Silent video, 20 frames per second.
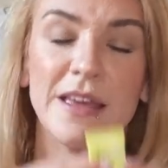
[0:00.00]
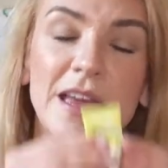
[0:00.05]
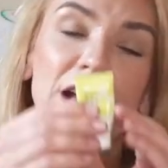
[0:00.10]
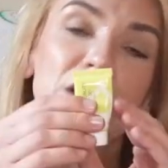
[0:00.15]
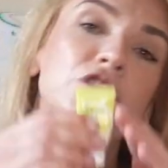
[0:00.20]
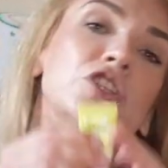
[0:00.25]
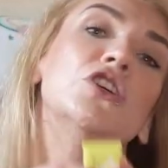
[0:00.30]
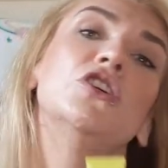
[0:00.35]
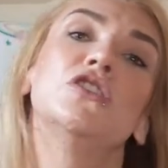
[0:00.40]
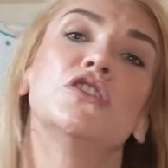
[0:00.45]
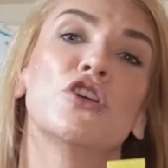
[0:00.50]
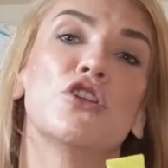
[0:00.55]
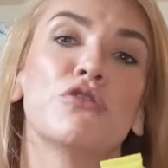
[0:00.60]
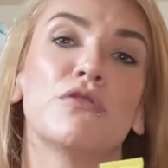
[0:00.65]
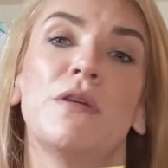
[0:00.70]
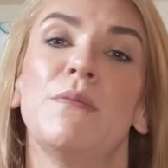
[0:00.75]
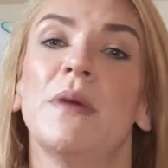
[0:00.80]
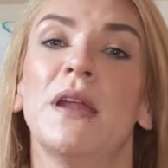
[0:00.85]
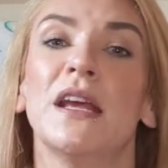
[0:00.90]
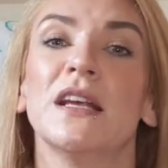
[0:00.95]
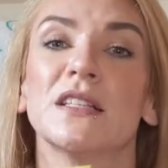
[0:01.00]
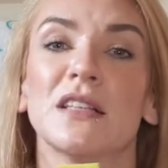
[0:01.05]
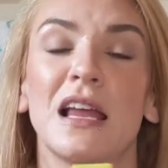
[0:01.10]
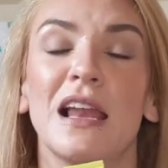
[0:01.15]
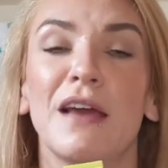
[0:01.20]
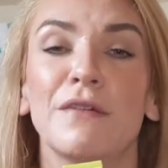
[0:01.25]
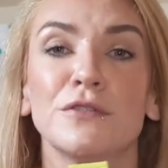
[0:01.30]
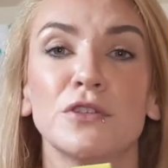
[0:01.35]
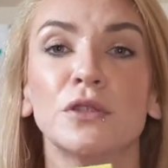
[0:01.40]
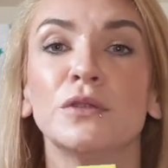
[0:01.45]
Yeah, 2 to 3 minutes. I
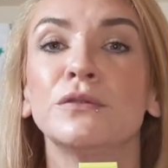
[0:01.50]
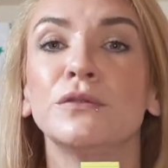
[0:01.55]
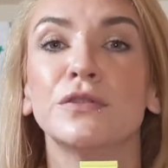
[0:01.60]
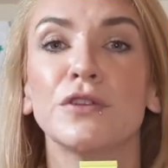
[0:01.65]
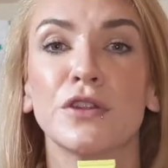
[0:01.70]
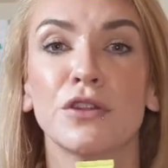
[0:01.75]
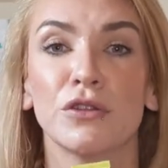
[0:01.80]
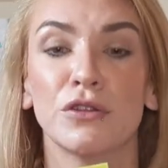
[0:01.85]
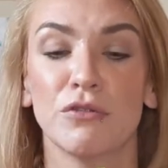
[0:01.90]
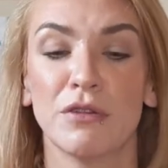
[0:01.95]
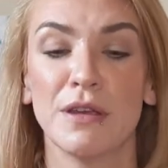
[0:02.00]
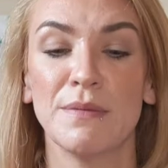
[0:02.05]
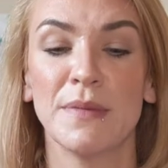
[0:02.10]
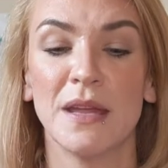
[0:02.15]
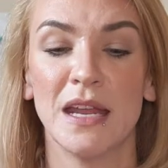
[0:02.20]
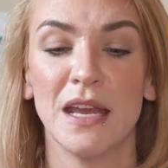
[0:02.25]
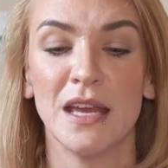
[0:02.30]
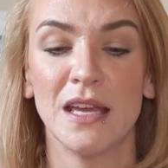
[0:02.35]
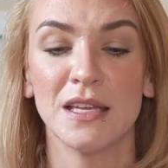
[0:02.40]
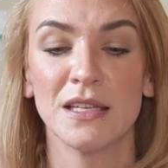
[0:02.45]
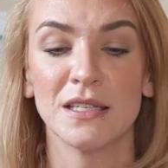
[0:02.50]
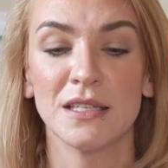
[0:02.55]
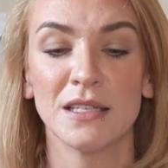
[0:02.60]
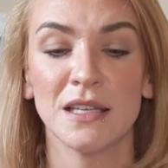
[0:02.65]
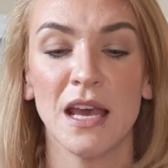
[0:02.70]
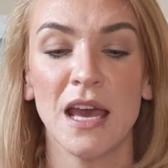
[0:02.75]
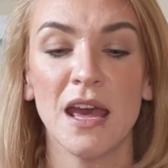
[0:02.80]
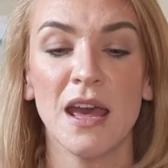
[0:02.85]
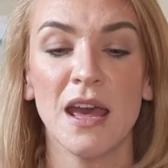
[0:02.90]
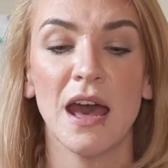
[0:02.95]
left it on for 3 minutes,
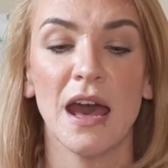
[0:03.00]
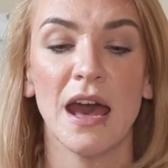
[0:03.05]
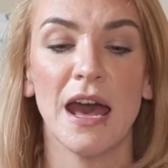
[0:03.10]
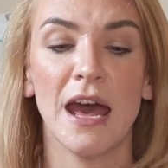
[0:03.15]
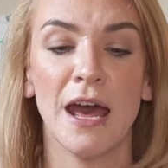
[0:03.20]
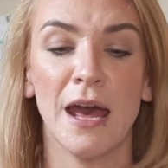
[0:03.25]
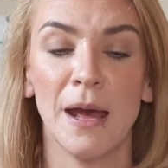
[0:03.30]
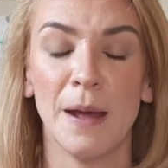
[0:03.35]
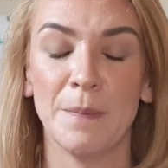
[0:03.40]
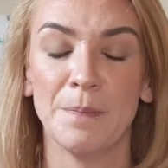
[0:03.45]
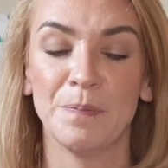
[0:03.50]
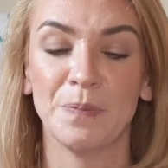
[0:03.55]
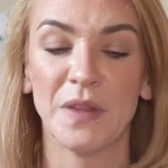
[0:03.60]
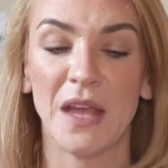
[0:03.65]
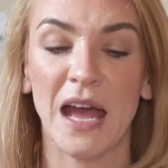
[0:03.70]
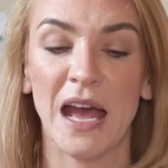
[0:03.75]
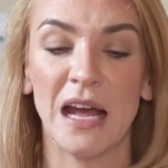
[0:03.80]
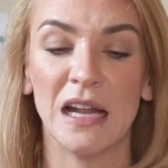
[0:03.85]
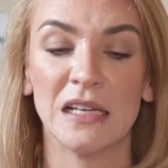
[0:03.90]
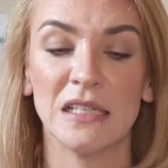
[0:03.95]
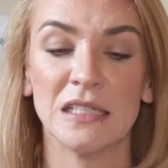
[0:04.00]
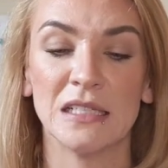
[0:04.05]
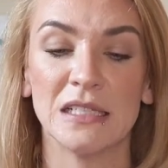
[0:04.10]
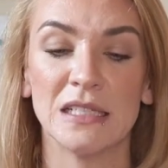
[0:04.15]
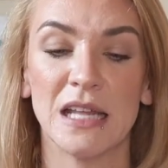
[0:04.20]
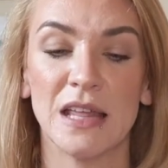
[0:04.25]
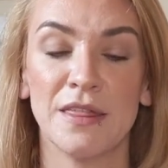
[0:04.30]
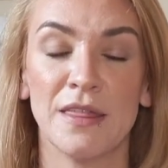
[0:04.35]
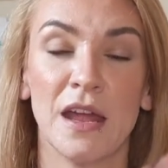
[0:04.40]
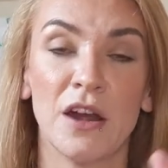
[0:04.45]

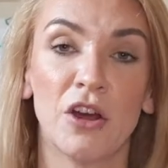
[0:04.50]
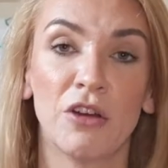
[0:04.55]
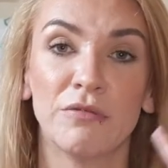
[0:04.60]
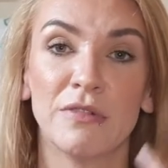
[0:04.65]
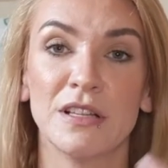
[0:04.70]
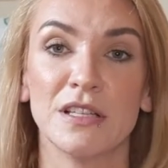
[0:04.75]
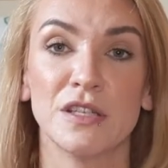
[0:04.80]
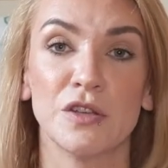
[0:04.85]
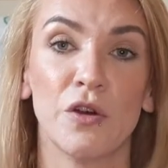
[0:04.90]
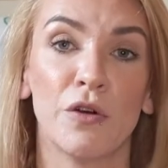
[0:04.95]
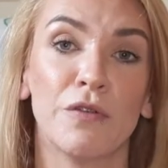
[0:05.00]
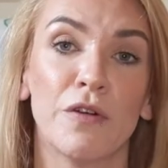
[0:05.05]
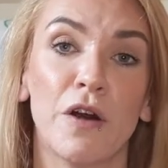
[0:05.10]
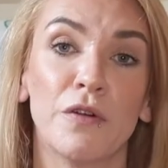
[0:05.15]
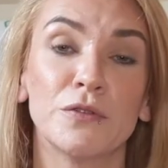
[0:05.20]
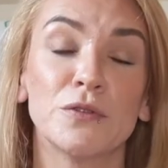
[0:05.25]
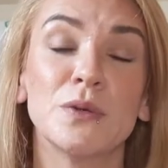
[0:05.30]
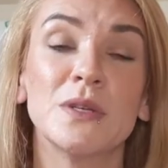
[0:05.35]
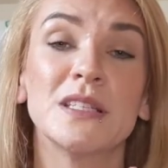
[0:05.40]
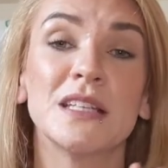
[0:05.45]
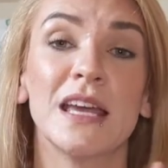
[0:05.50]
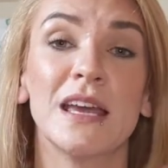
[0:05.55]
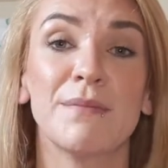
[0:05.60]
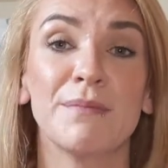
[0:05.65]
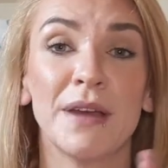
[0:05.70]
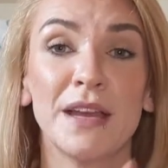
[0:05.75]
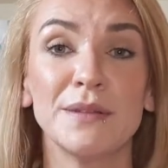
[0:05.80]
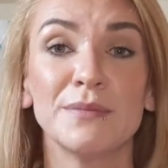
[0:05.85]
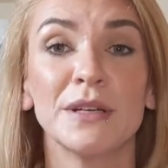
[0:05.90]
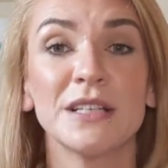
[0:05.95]
and then I rinsed it off afterwards.
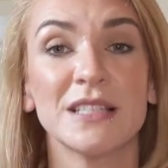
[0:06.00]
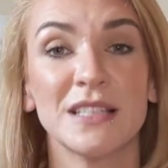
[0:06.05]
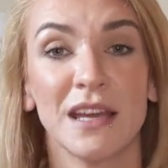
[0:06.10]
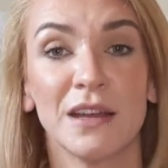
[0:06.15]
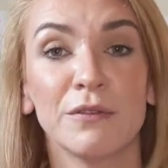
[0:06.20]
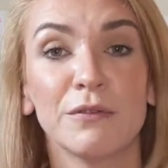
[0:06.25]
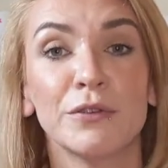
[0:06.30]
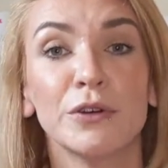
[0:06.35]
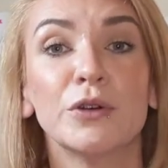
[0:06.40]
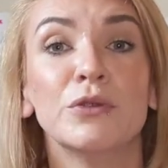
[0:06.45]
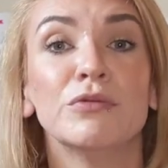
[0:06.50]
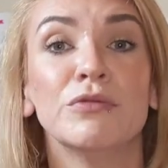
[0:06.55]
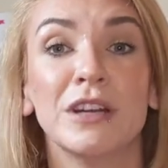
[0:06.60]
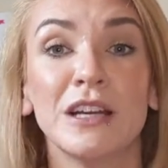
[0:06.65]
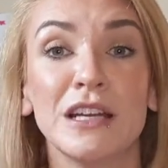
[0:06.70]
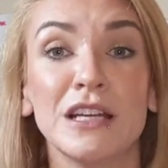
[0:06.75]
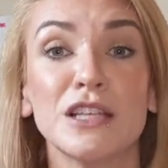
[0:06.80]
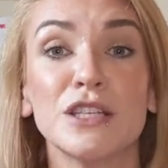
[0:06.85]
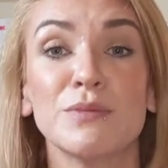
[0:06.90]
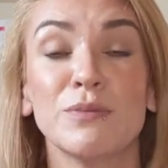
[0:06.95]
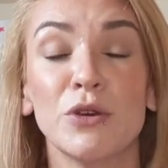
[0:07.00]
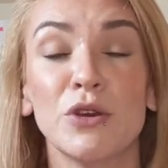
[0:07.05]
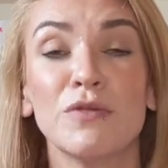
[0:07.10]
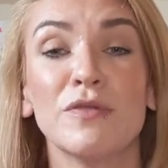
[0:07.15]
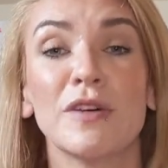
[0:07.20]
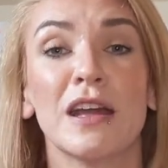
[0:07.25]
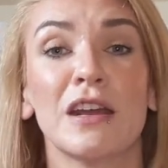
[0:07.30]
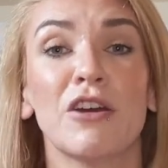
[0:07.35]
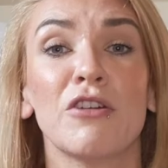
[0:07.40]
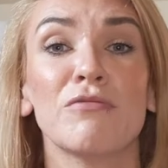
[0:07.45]
It made my skin feel really smooth
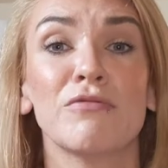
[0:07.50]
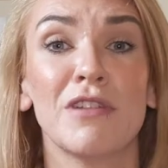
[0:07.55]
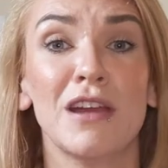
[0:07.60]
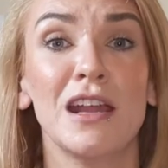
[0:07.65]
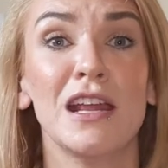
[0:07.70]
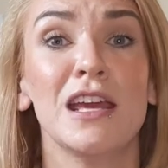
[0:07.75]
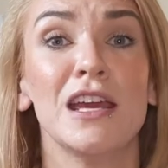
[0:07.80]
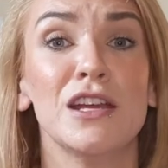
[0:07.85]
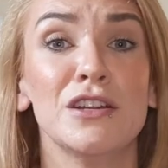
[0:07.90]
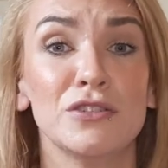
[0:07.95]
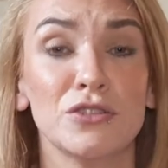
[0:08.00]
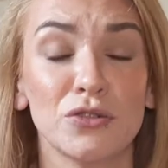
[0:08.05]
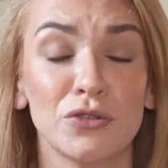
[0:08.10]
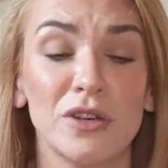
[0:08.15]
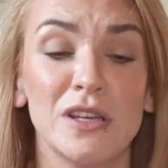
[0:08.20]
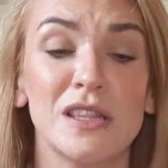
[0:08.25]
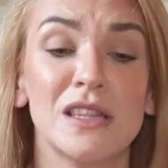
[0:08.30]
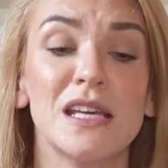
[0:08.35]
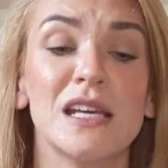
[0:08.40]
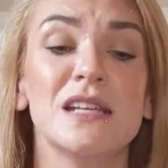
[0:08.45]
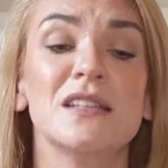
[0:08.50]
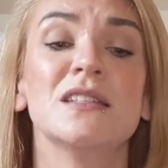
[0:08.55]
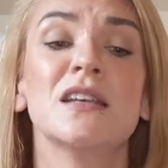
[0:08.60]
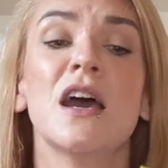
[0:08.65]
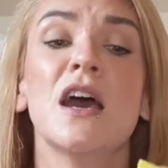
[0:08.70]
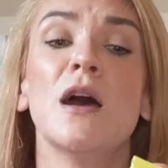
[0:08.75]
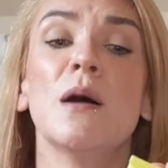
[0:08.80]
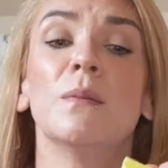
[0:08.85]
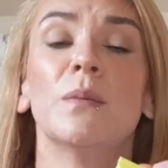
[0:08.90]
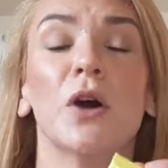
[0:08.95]
and I really enjoyed this,
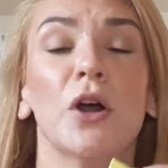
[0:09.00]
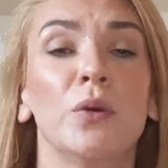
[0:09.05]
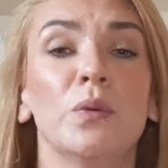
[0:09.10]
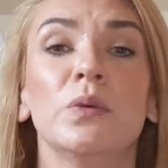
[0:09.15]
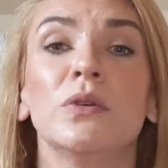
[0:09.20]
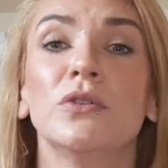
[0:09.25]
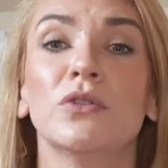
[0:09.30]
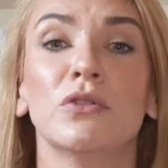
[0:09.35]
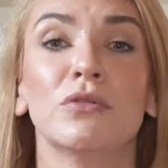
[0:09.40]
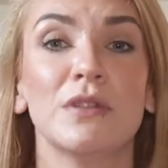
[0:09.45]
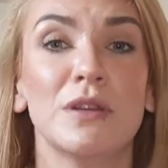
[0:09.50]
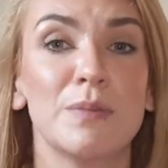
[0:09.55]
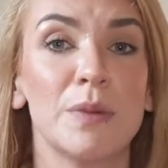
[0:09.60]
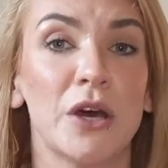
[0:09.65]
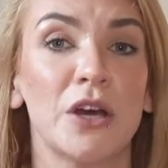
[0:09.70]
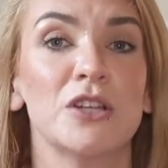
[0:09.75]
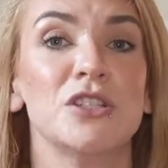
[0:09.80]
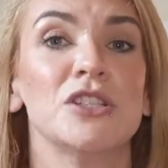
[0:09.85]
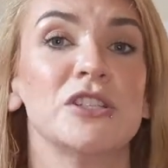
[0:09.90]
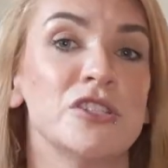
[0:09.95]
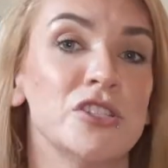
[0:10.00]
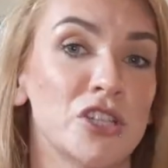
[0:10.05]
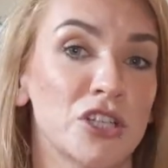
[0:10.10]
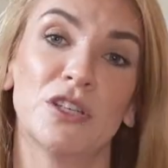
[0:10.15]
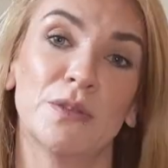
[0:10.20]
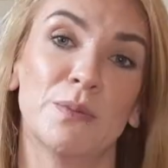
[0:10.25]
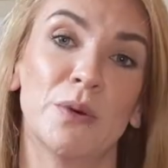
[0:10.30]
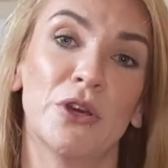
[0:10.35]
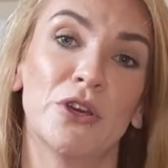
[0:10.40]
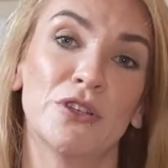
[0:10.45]
but I would not repurchase
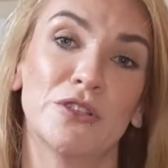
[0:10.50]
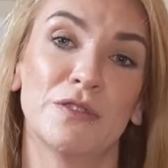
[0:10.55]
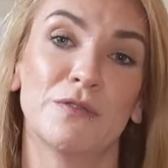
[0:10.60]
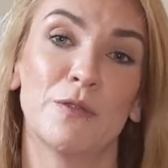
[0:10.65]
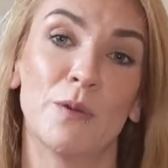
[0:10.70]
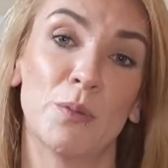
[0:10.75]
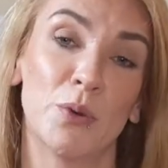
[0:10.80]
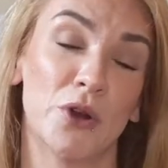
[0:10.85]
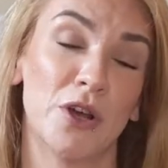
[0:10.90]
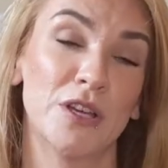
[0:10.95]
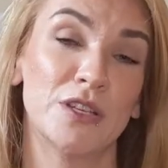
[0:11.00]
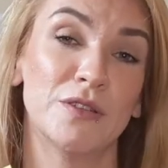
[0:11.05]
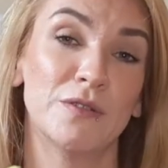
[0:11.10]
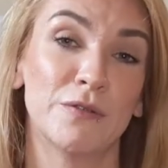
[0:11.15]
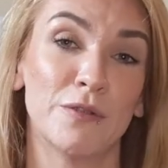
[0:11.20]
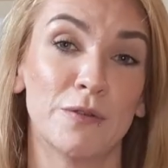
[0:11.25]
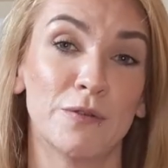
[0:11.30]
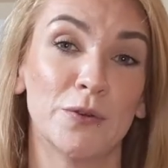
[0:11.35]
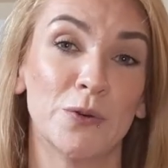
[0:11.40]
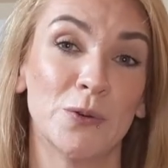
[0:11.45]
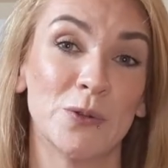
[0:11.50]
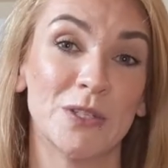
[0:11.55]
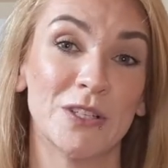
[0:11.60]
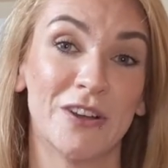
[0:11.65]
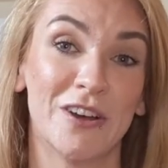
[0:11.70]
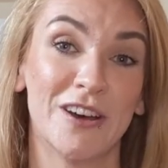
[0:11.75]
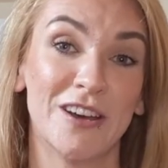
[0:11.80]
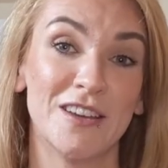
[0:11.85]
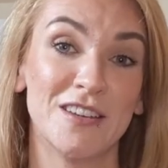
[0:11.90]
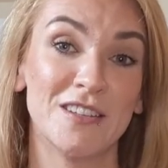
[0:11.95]
just because of the price of the full
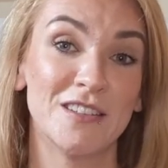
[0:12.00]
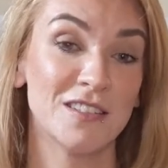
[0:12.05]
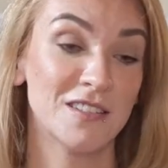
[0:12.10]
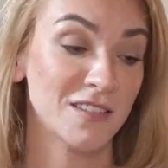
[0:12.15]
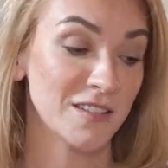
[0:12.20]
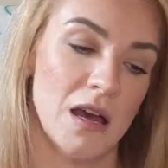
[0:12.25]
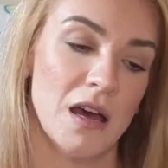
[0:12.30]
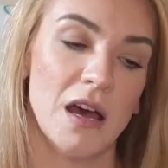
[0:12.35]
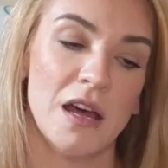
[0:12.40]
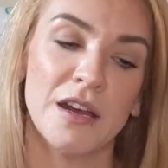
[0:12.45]
size.